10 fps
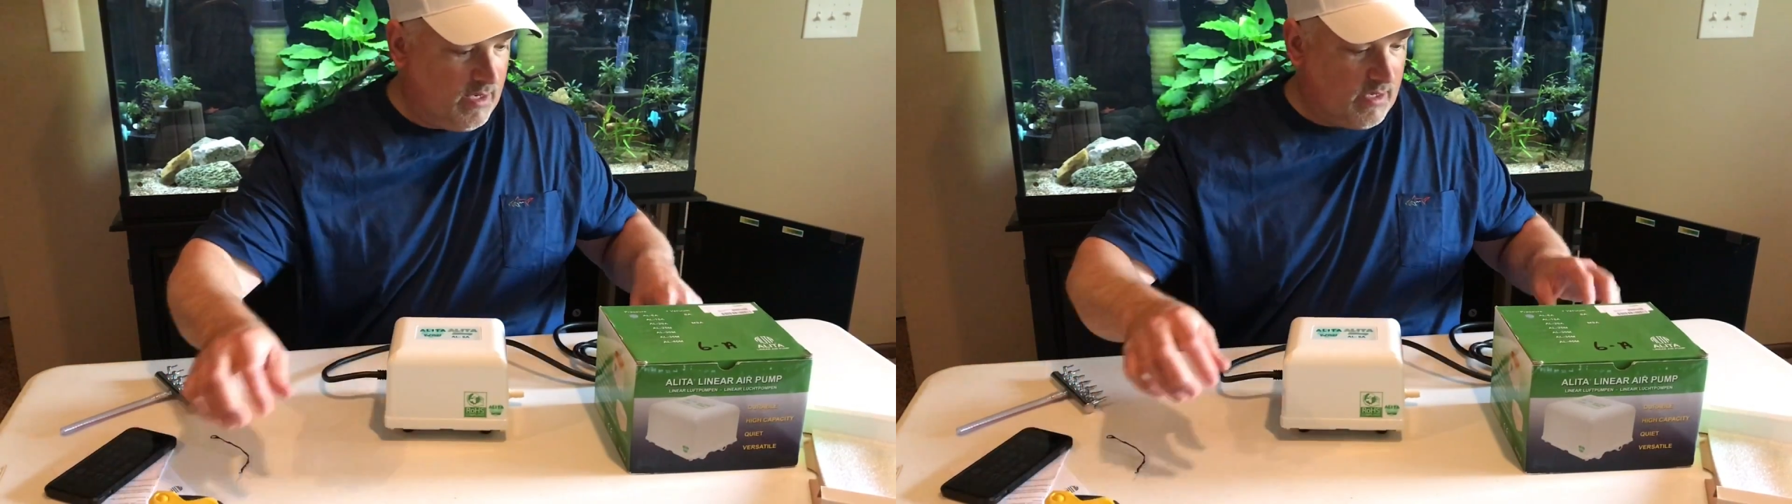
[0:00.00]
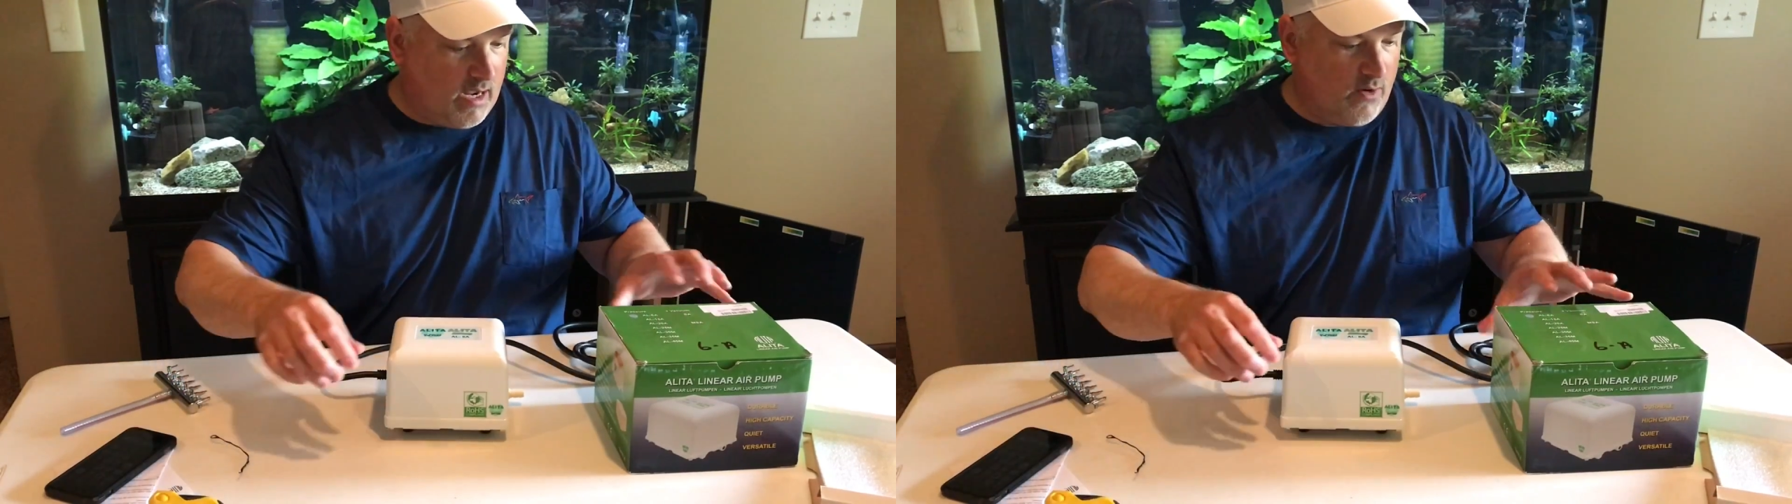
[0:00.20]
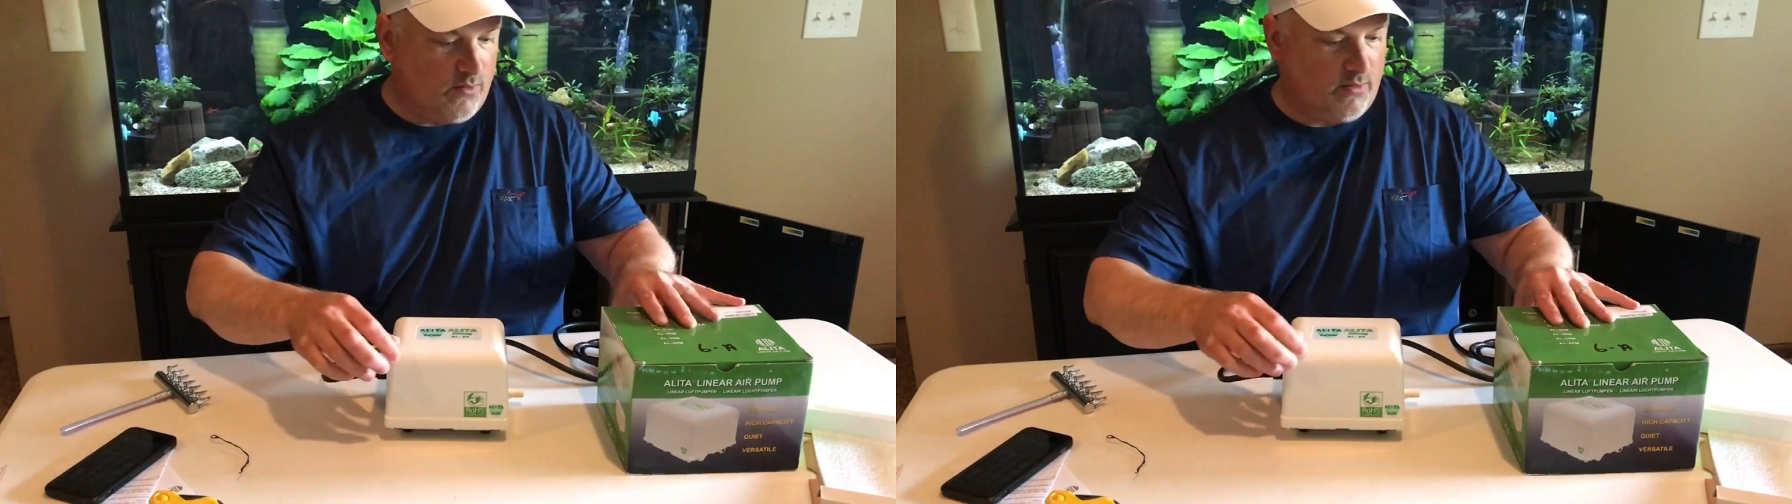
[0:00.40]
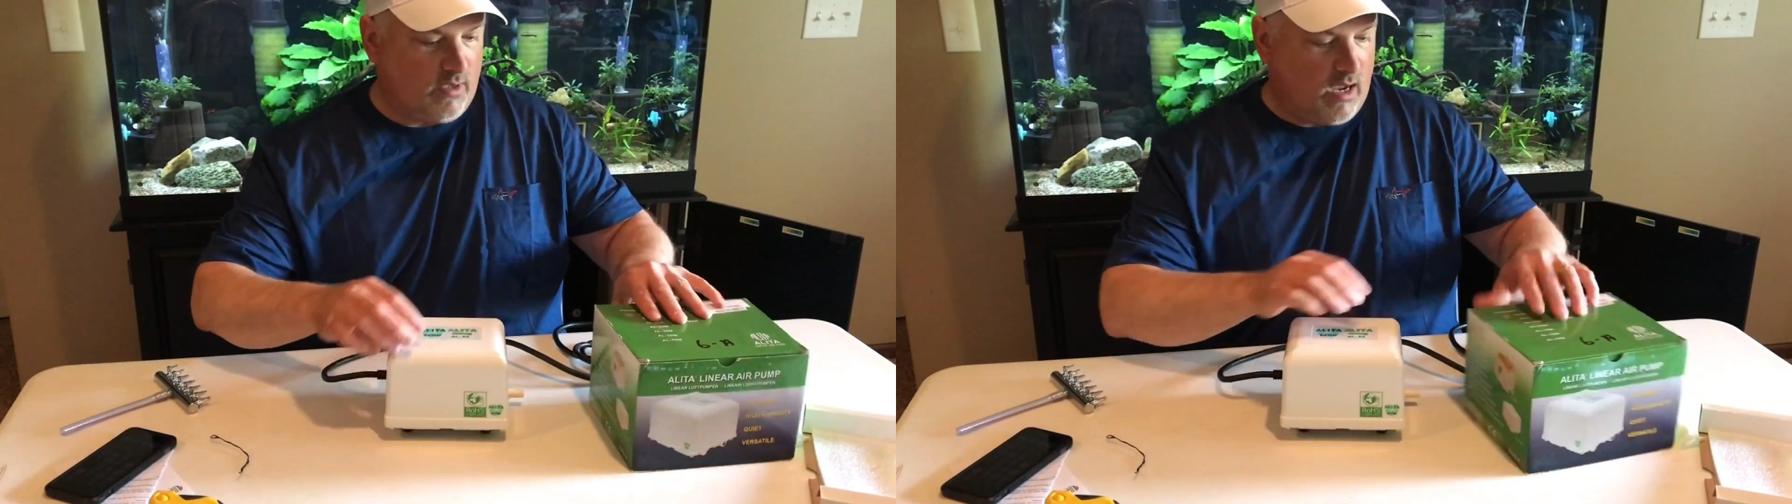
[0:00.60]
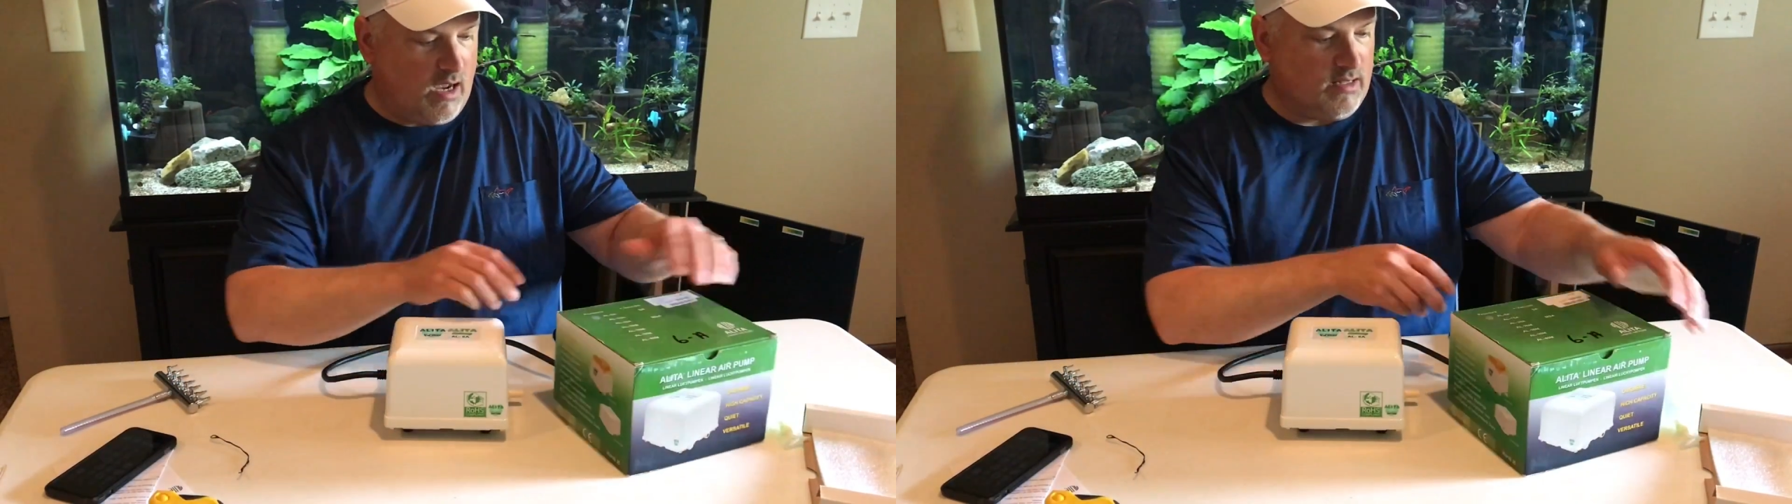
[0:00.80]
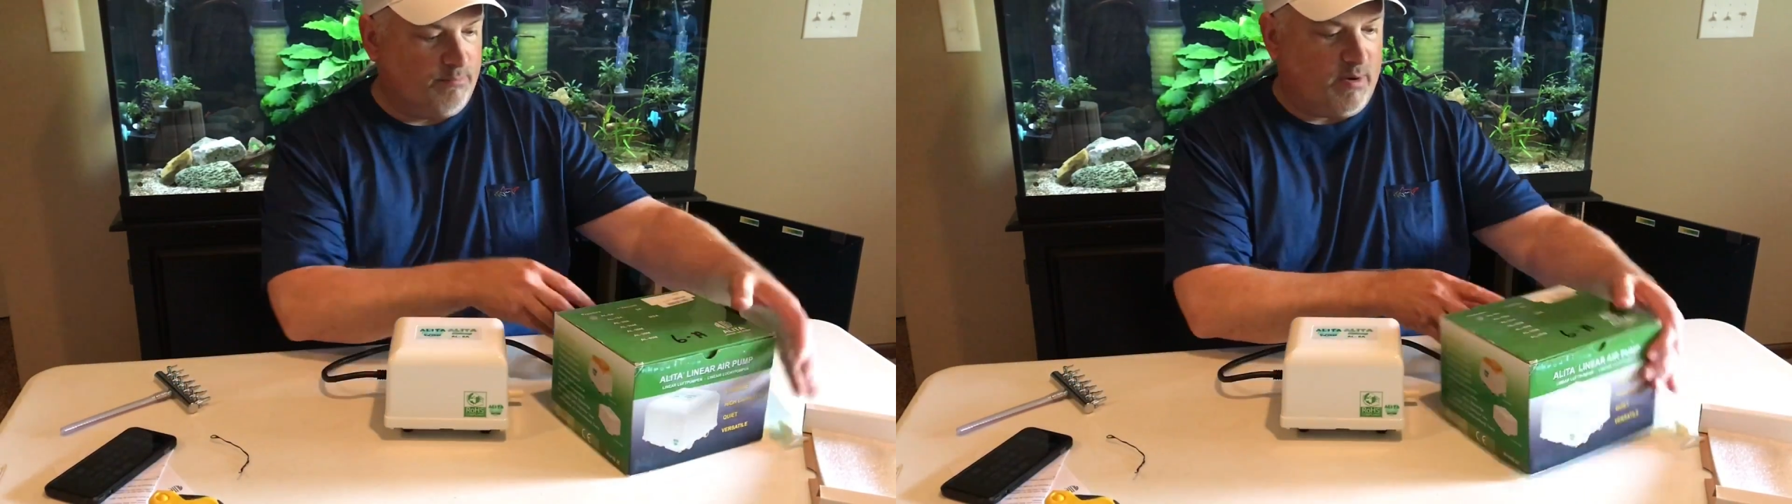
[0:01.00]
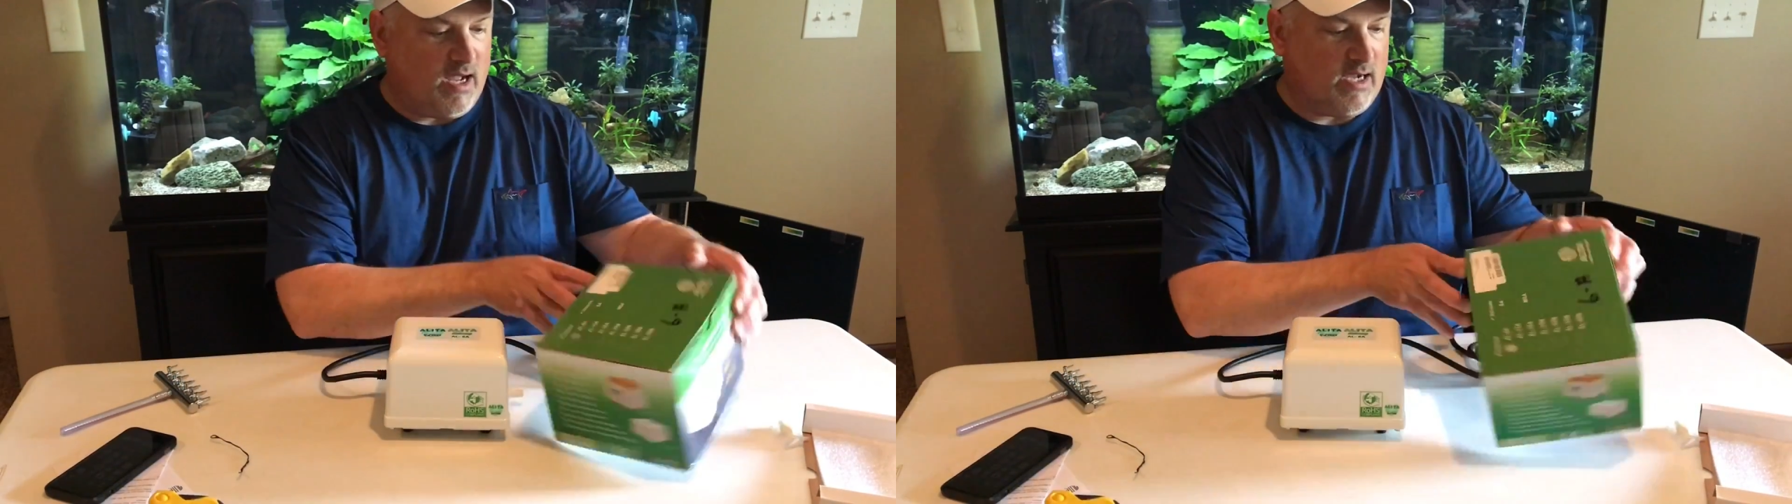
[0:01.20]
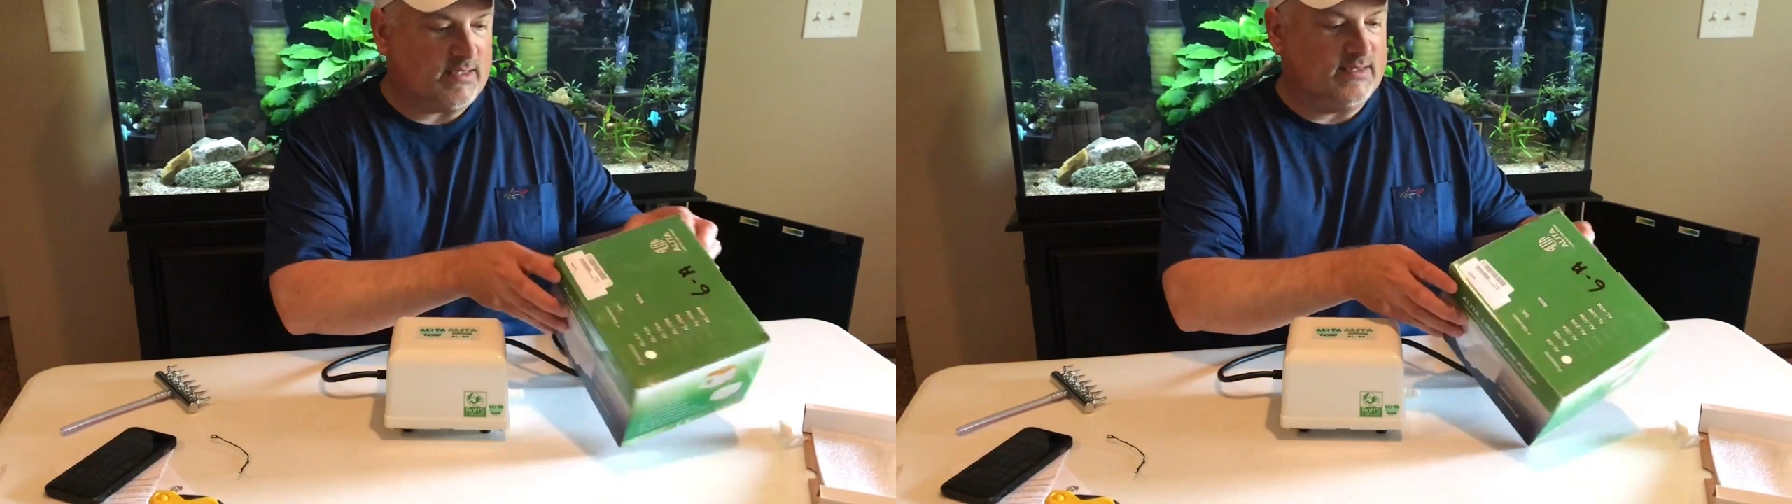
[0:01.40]
Now, on the
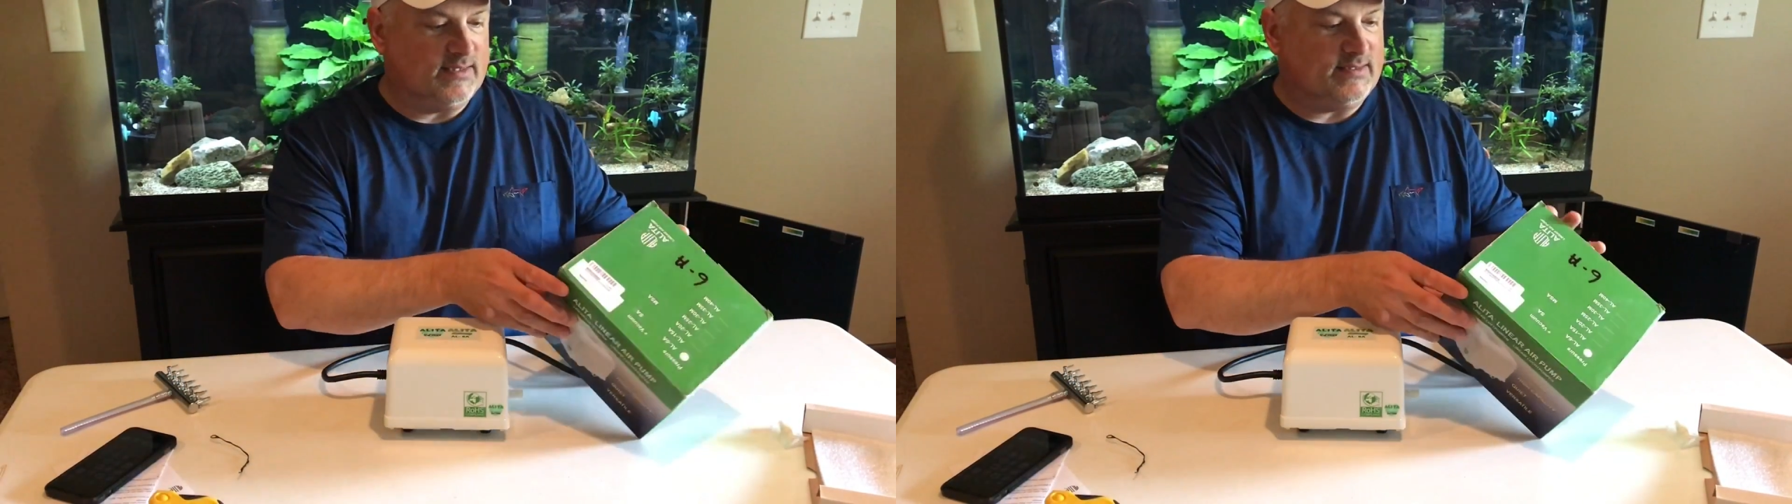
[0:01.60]
box it